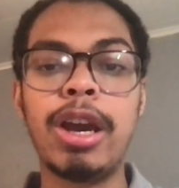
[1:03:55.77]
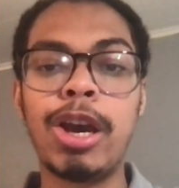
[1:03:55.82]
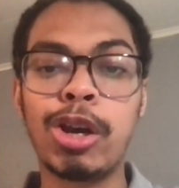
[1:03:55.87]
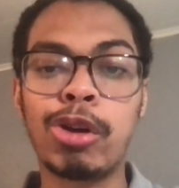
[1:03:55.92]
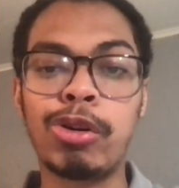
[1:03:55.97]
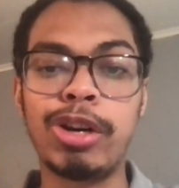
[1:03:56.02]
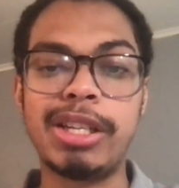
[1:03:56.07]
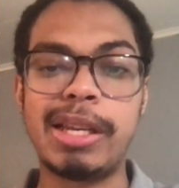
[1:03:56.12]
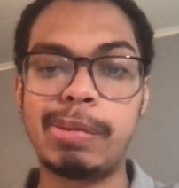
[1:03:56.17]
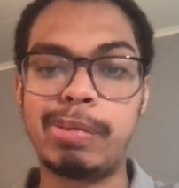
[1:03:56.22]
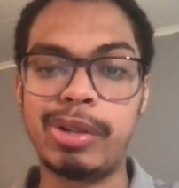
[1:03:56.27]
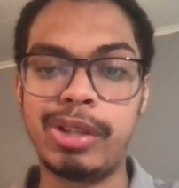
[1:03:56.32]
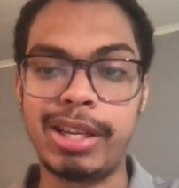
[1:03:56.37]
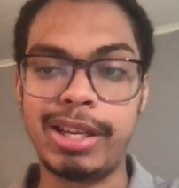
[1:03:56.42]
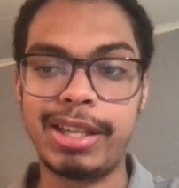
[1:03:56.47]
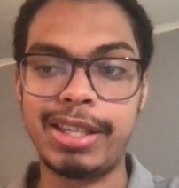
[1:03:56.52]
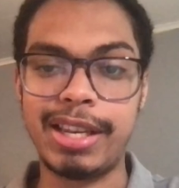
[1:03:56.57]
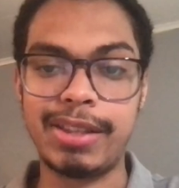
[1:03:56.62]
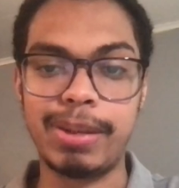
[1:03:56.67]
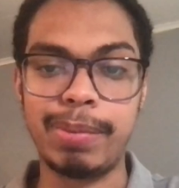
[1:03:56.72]
Chris
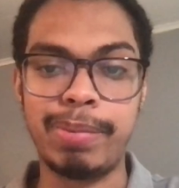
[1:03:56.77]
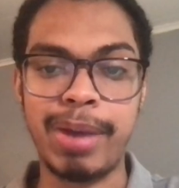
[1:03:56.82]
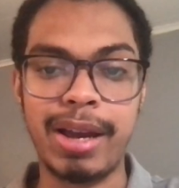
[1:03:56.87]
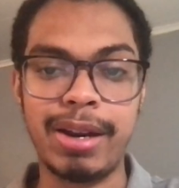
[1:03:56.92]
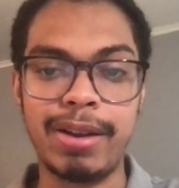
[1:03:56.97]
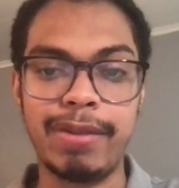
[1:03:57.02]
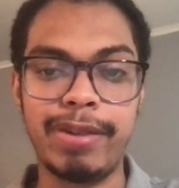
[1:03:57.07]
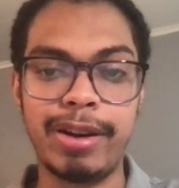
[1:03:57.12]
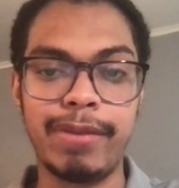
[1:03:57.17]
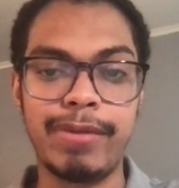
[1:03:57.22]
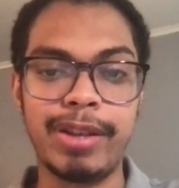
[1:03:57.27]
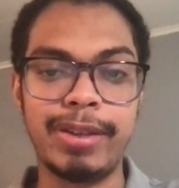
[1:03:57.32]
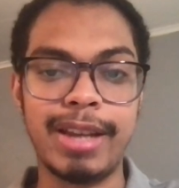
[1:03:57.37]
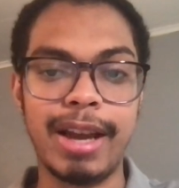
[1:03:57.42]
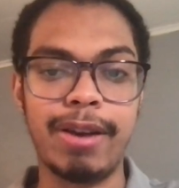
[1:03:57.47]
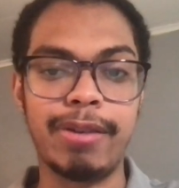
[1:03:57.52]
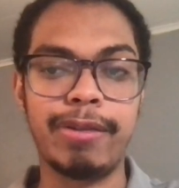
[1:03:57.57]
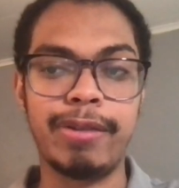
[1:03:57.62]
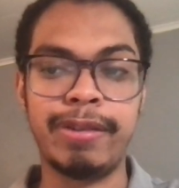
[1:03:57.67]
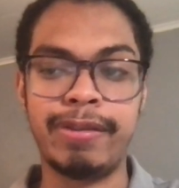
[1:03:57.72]
Porzingis has the benefit of the
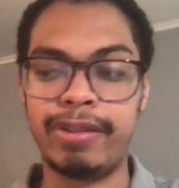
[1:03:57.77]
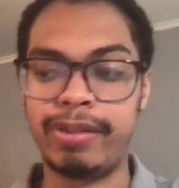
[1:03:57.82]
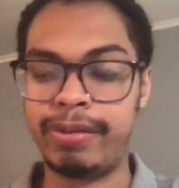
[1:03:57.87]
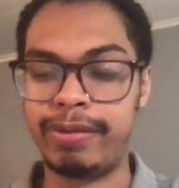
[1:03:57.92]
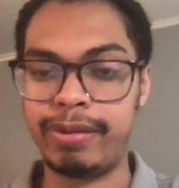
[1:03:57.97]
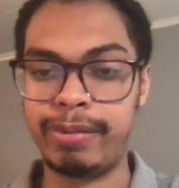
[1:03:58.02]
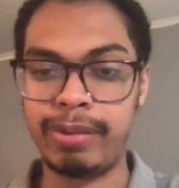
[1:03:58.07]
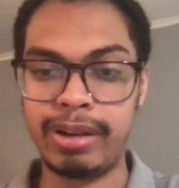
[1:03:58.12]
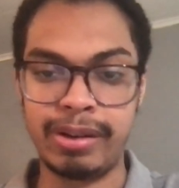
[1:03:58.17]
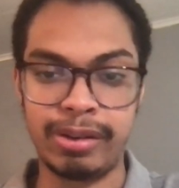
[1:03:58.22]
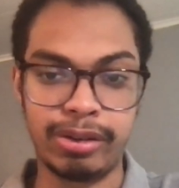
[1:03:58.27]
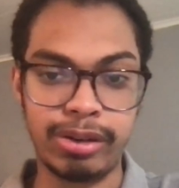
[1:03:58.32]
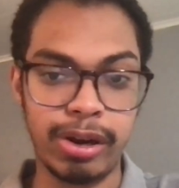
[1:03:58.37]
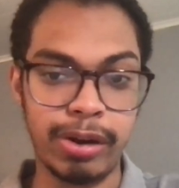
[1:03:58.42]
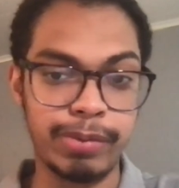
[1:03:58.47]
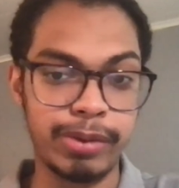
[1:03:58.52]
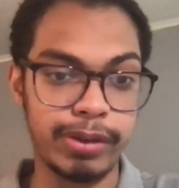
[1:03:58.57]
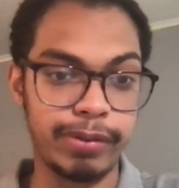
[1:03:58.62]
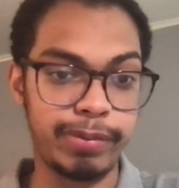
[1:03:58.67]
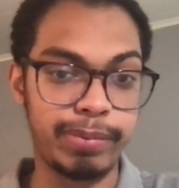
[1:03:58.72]
doubt for, for, in
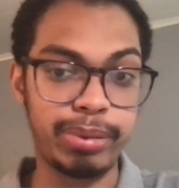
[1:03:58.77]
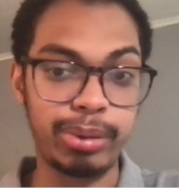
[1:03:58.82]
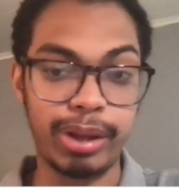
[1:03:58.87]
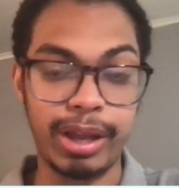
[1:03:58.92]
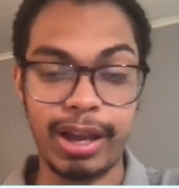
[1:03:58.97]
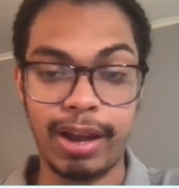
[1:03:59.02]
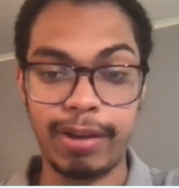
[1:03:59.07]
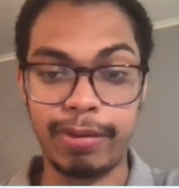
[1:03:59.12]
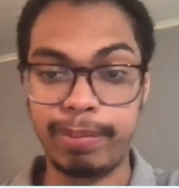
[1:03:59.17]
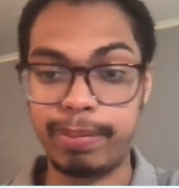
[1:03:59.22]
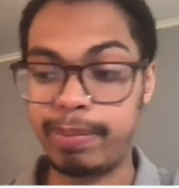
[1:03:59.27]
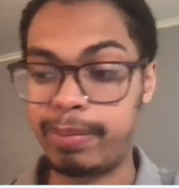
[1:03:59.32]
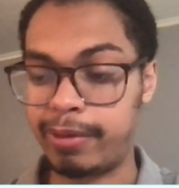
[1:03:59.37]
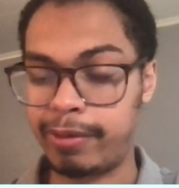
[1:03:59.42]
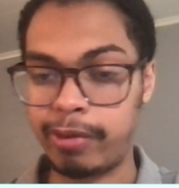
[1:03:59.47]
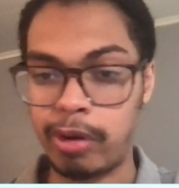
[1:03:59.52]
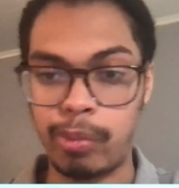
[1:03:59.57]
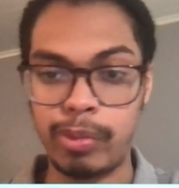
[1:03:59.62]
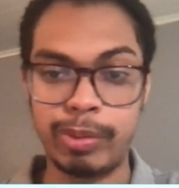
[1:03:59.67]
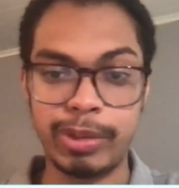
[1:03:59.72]
terms of playoff
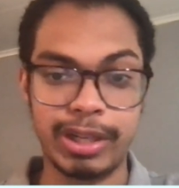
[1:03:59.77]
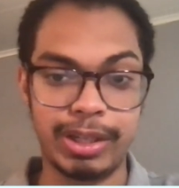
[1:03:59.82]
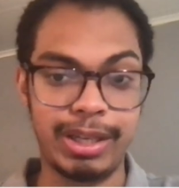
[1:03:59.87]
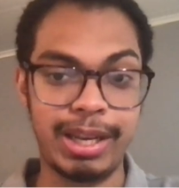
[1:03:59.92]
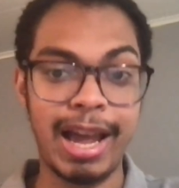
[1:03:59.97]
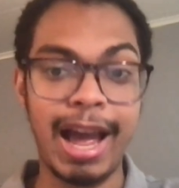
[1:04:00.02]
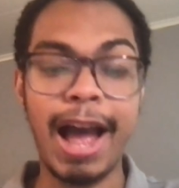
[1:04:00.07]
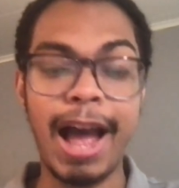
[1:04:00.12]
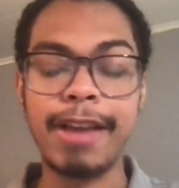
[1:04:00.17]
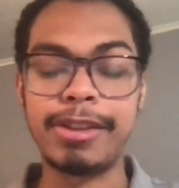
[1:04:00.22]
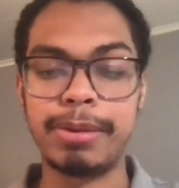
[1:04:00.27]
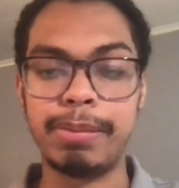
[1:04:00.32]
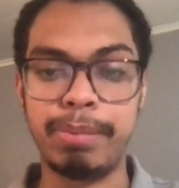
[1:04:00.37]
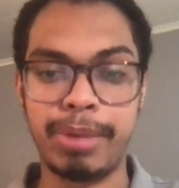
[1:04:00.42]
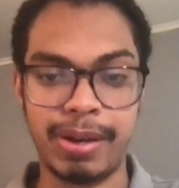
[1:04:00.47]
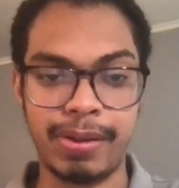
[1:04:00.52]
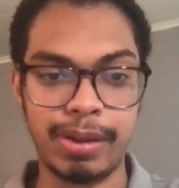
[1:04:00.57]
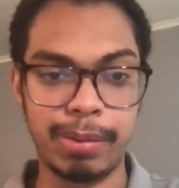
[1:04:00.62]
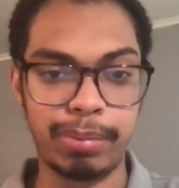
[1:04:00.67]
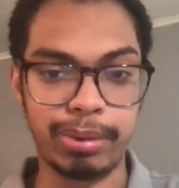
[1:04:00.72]
performance because he hasn't
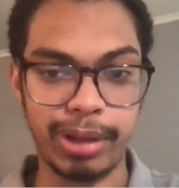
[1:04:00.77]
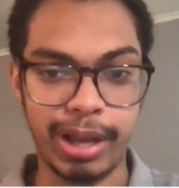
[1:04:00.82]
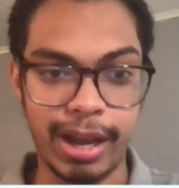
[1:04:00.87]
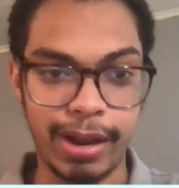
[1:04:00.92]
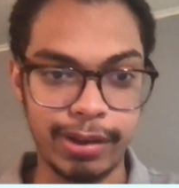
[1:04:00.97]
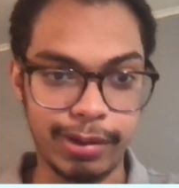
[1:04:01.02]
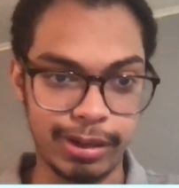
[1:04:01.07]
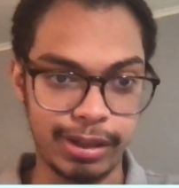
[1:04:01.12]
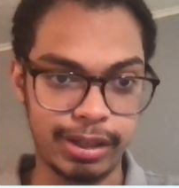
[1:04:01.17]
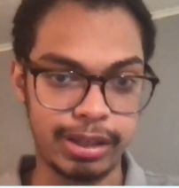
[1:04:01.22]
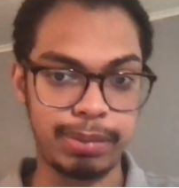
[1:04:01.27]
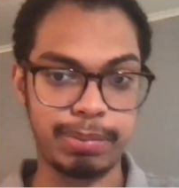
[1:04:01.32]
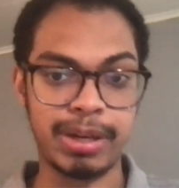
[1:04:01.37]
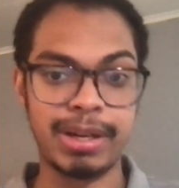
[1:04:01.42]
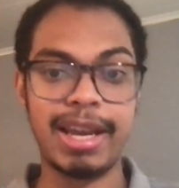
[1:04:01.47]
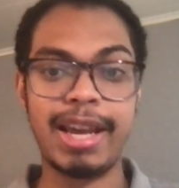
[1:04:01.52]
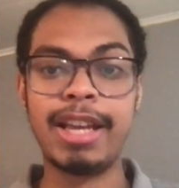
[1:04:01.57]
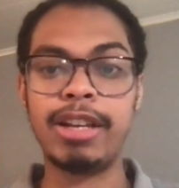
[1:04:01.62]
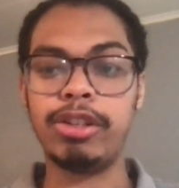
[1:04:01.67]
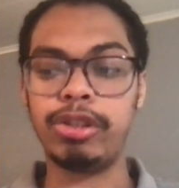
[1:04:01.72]
been in the playoffs because he's been
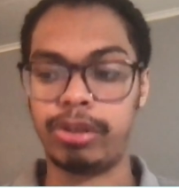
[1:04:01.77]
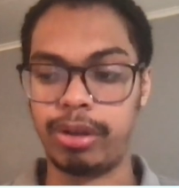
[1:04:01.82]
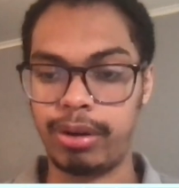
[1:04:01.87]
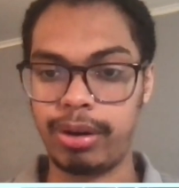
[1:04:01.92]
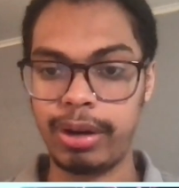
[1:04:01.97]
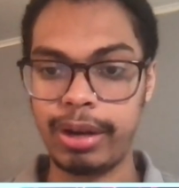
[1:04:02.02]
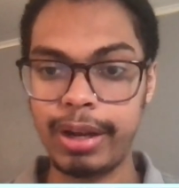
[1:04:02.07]
injured.